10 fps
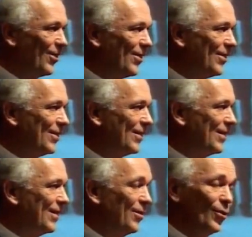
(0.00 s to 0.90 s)
all,
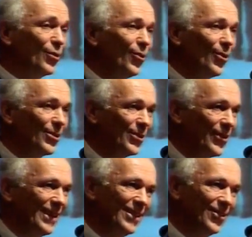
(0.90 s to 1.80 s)
not all,
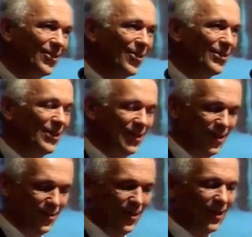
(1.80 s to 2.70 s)
sorry, not all the
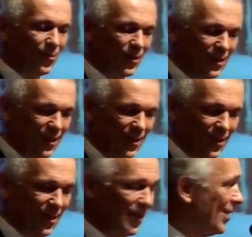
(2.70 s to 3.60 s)
team, but with
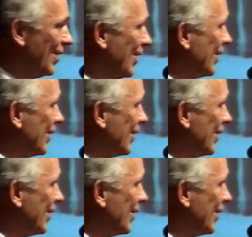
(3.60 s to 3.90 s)
Indian